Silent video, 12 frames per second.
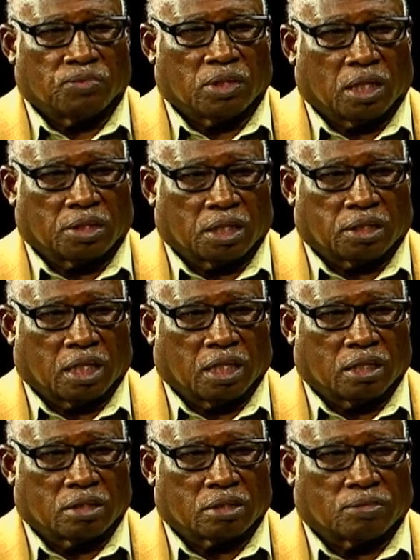other
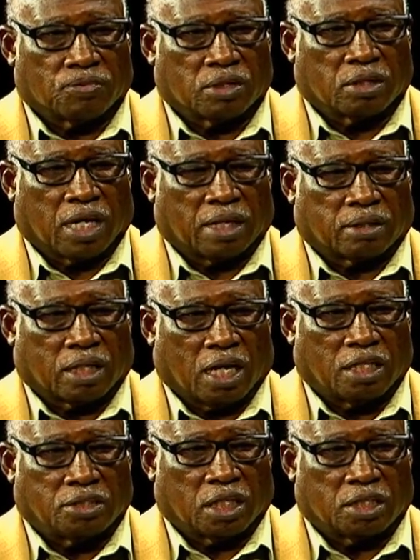things, got
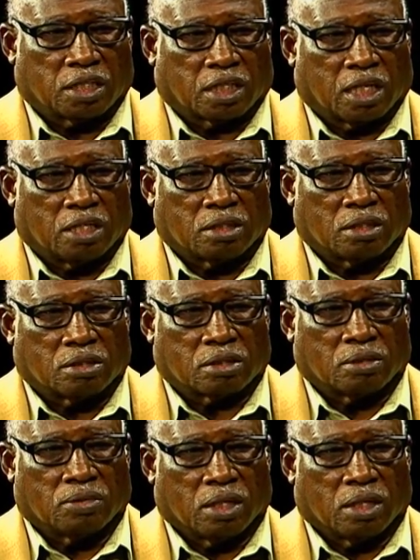college educations.